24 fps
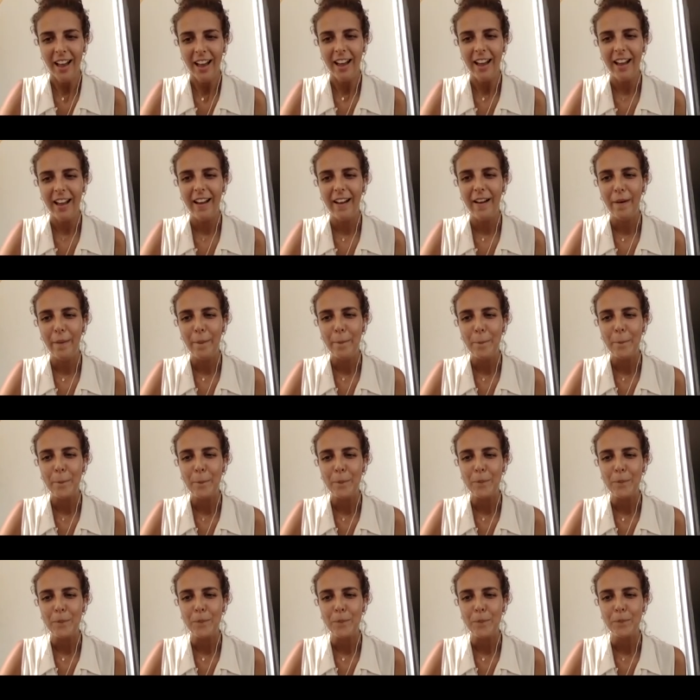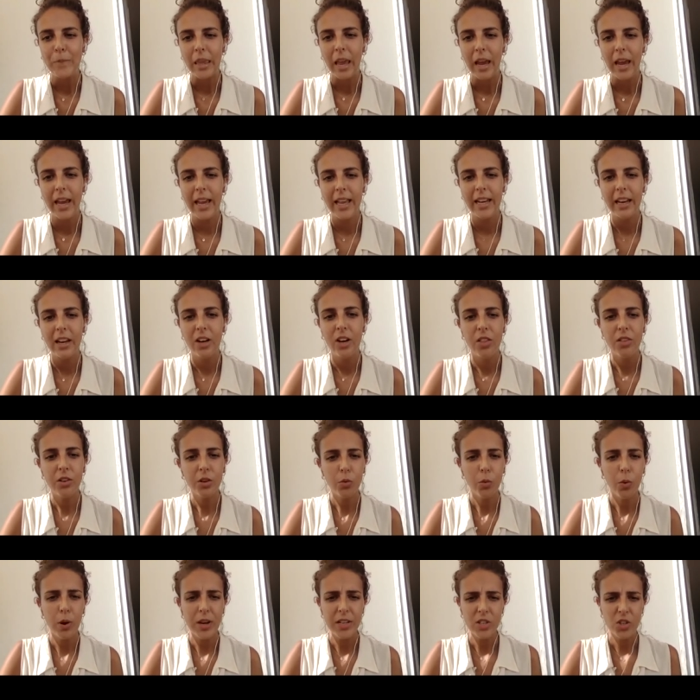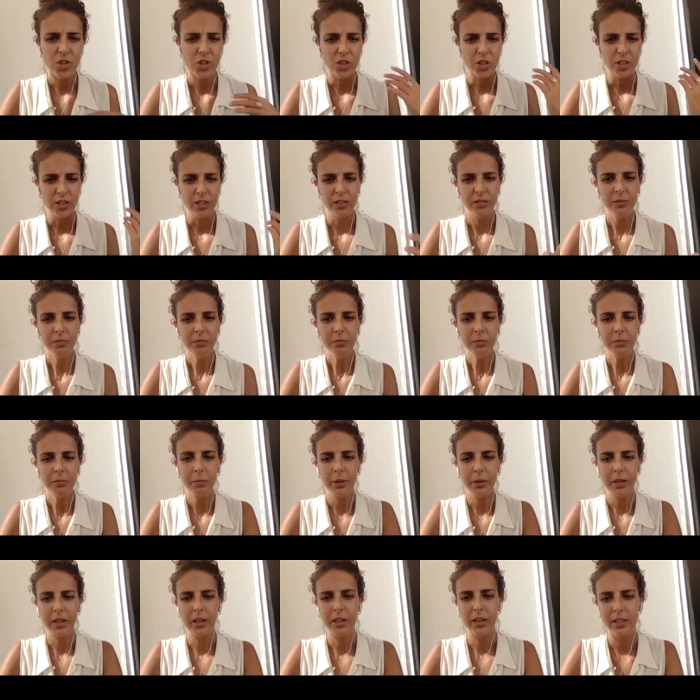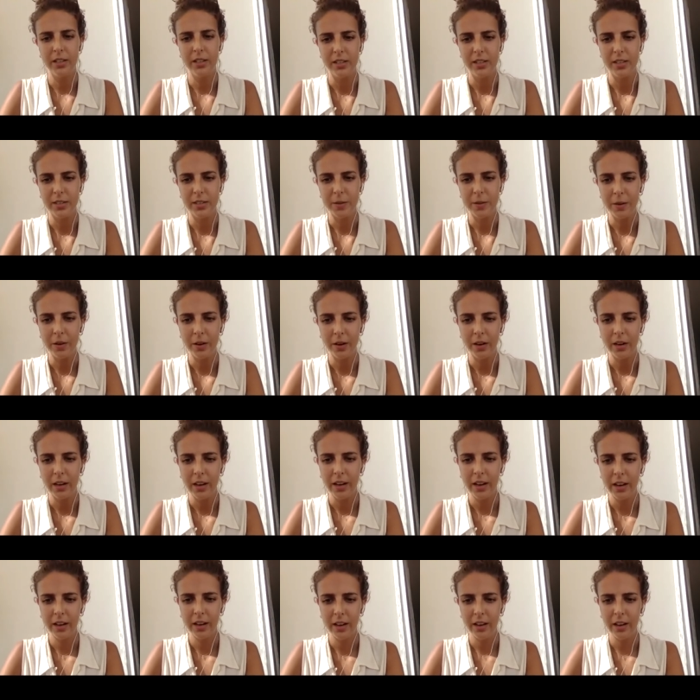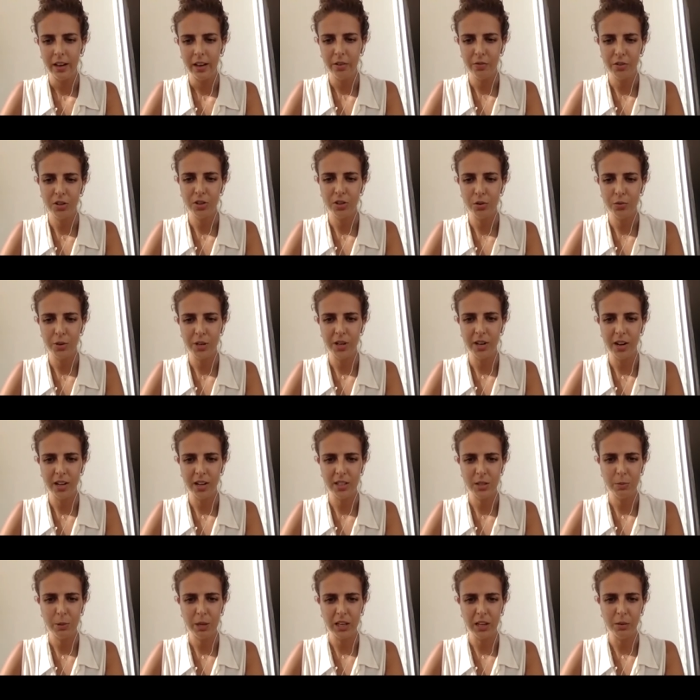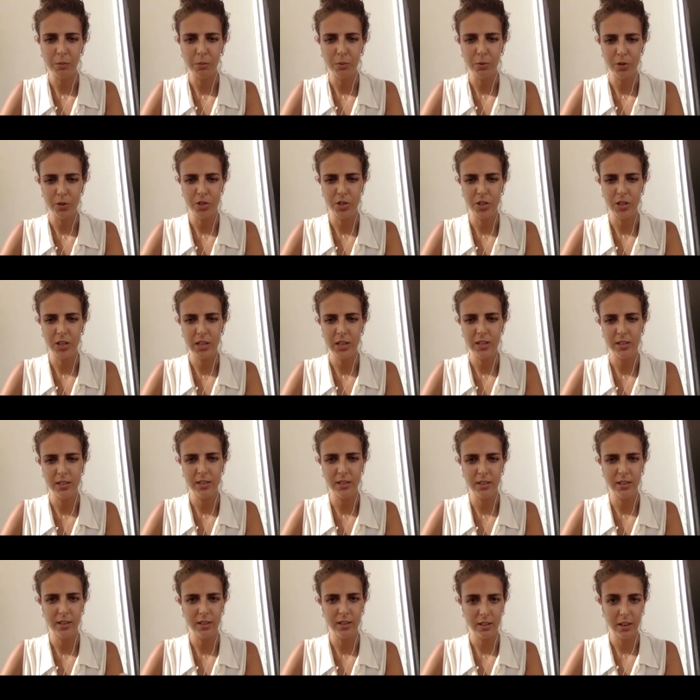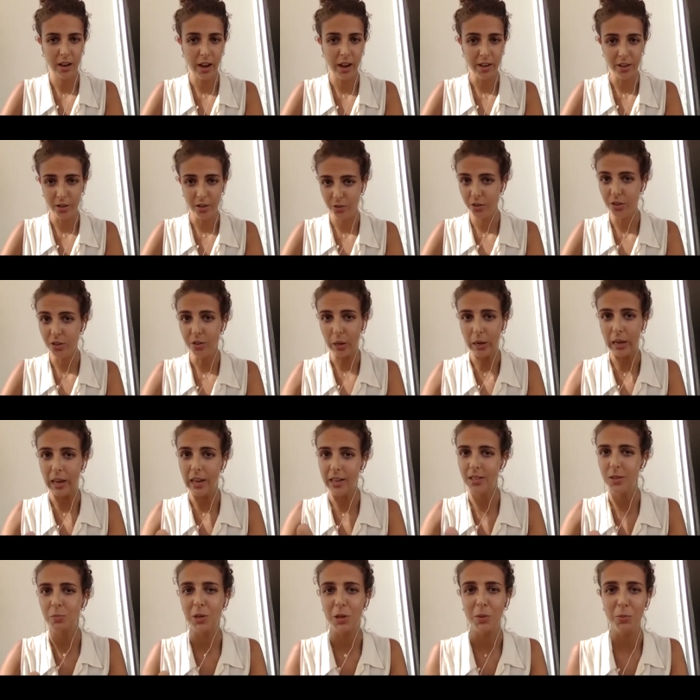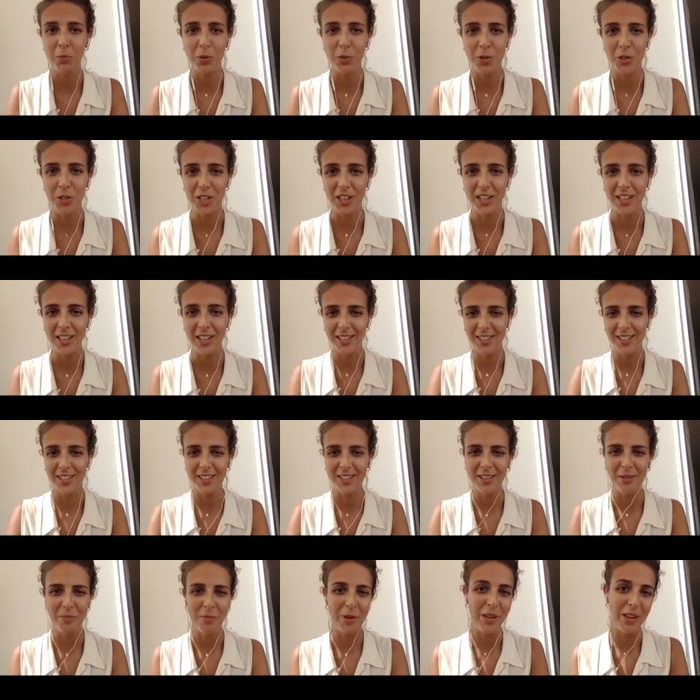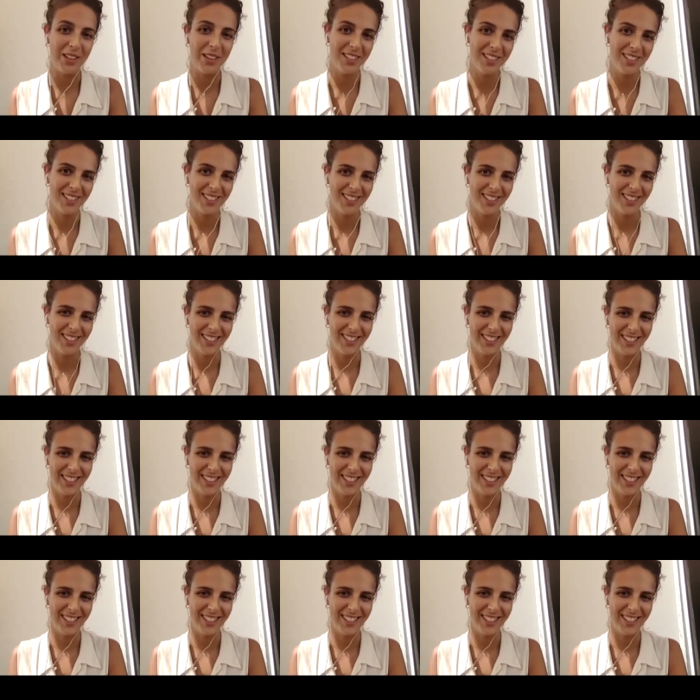Um, and another question, because uh, even though we're not speaking Portuguese, I know you can speak Portuguese a bit, at